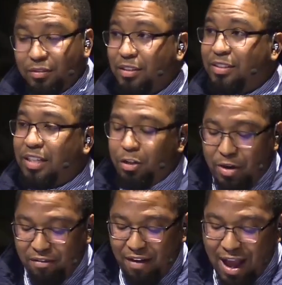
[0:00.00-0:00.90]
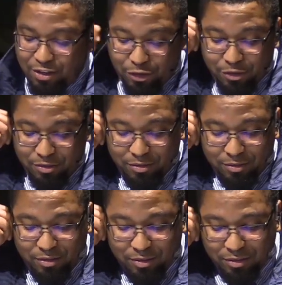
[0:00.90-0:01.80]
the senior advisor
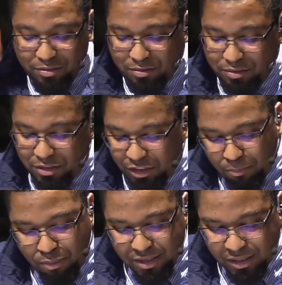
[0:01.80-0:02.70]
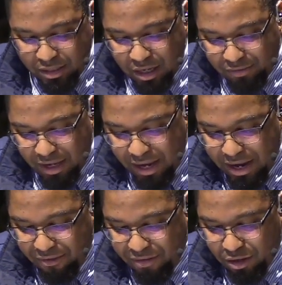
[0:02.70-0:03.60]
to the president of the
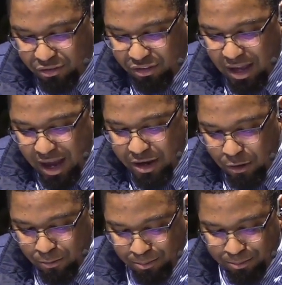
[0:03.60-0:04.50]
A F L C I O.